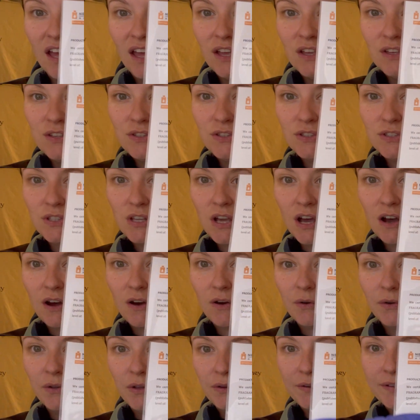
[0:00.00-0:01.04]

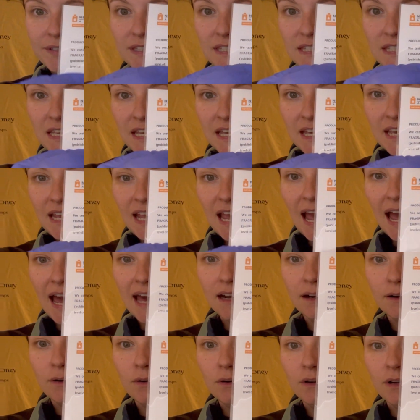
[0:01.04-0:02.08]
so you can see
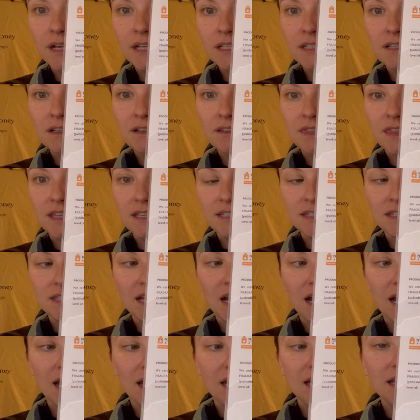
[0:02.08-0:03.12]
categories on this
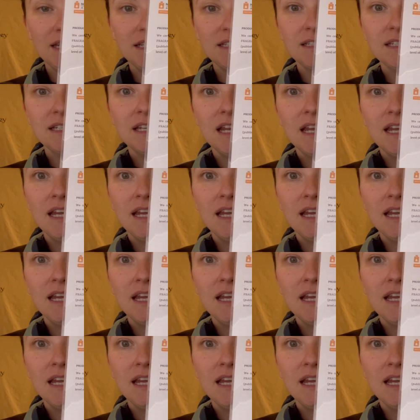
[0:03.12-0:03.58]
side,